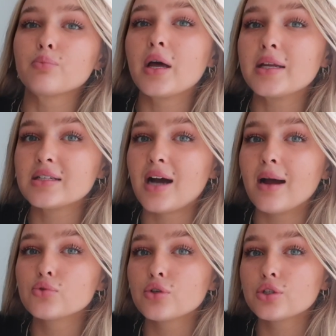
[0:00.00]
plenty of
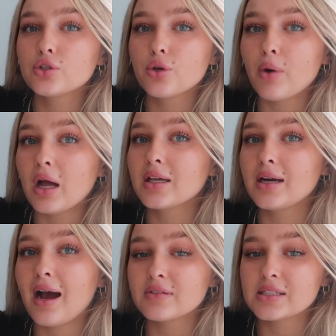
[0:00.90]
times where you're probably
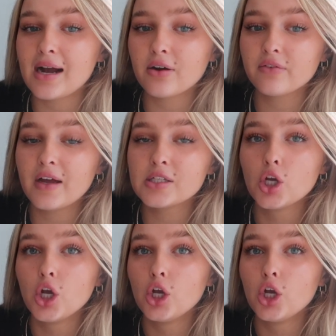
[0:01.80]
gonna have to sacrifice